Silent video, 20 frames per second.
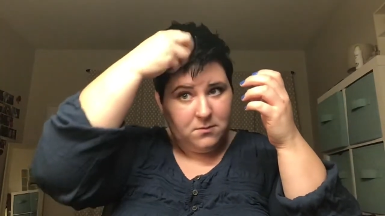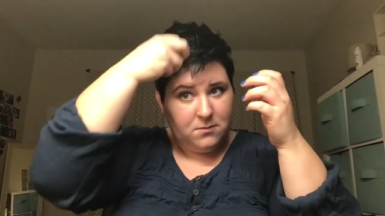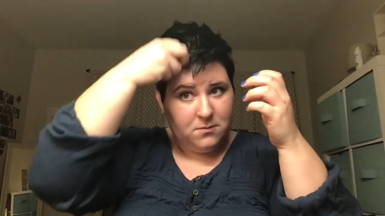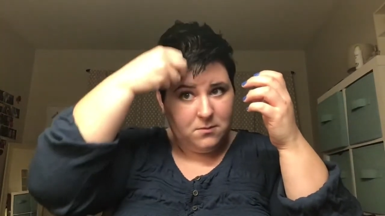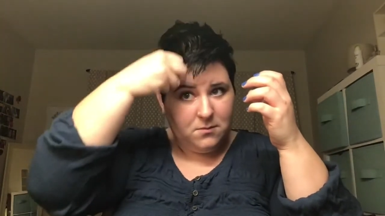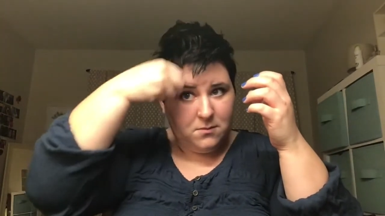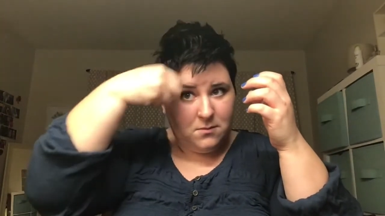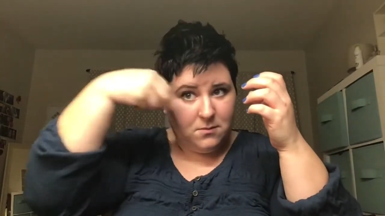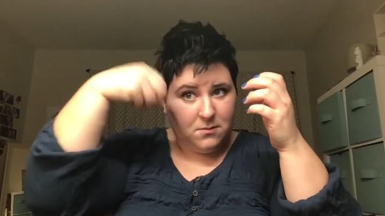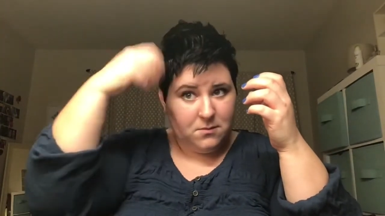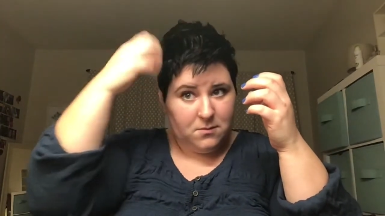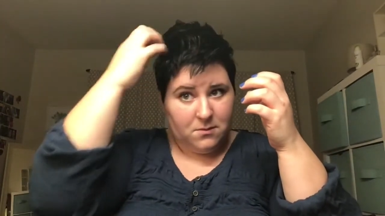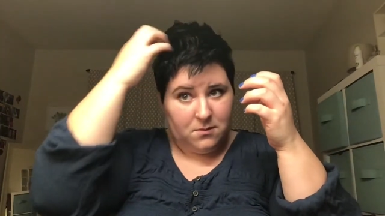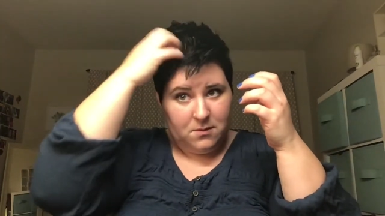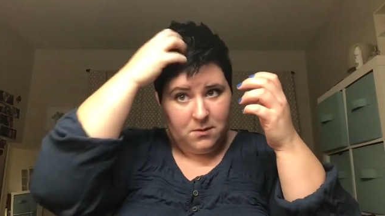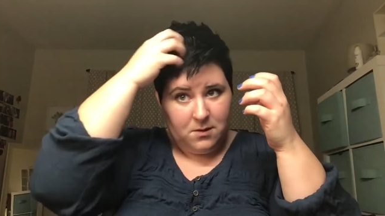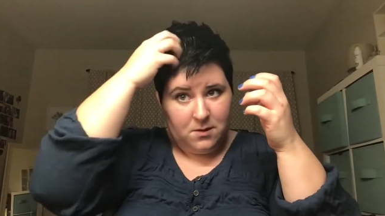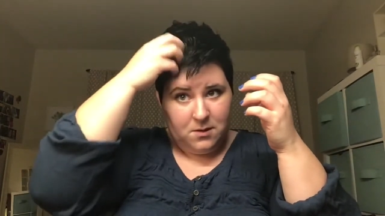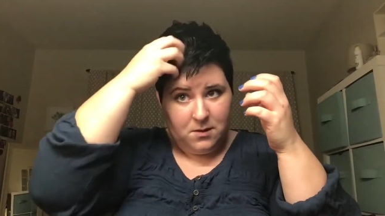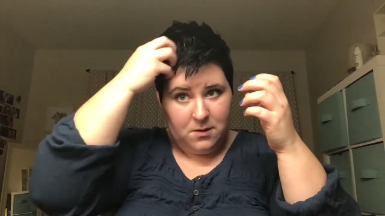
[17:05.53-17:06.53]

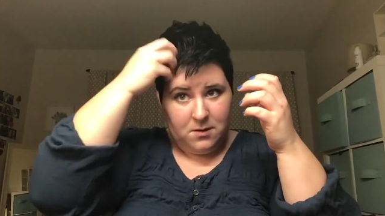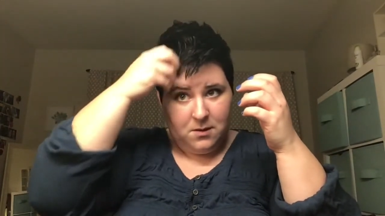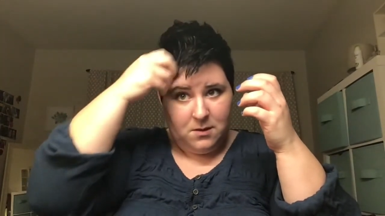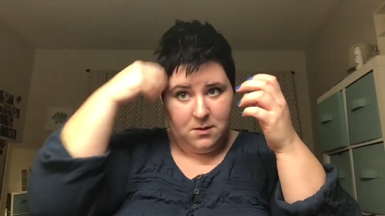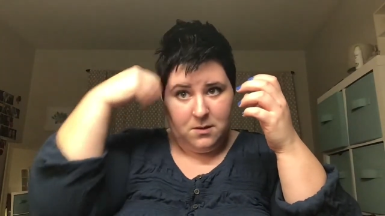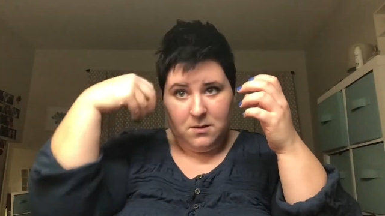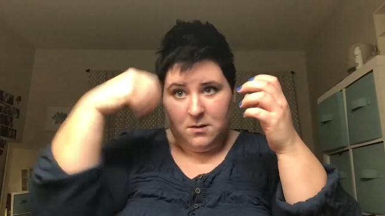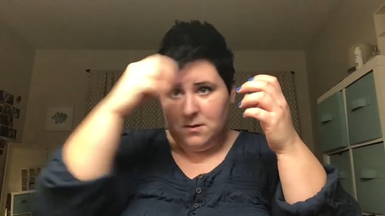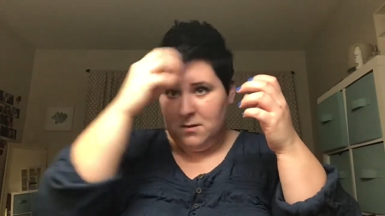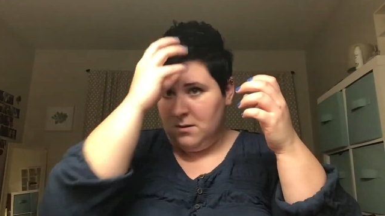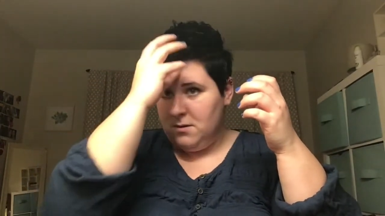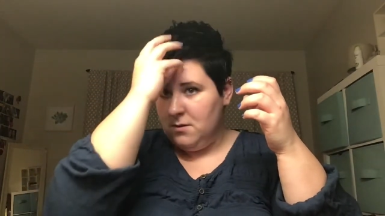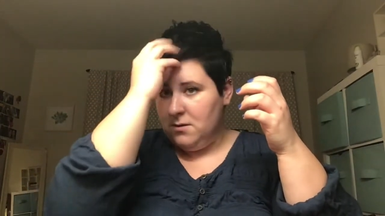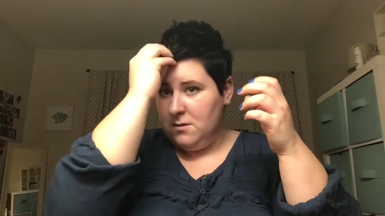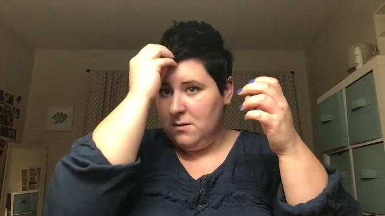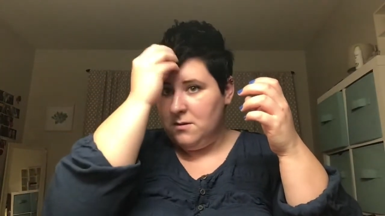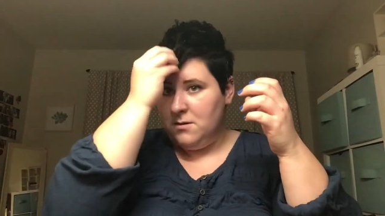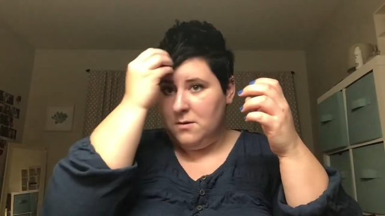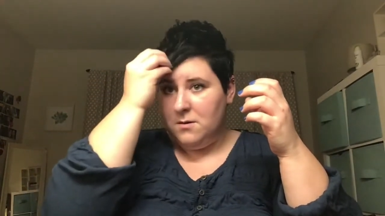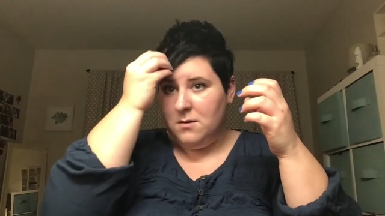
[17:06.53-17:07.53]

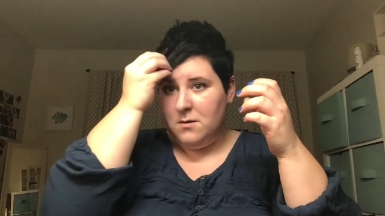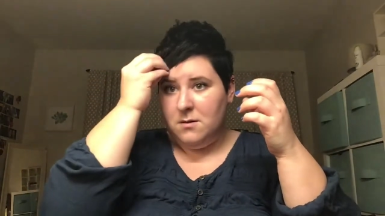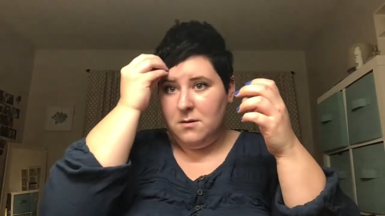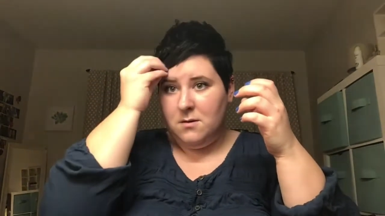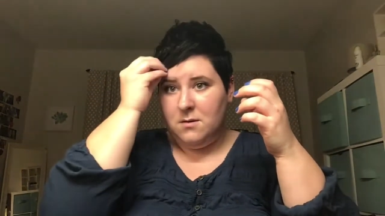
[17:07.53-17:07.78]
[no speech]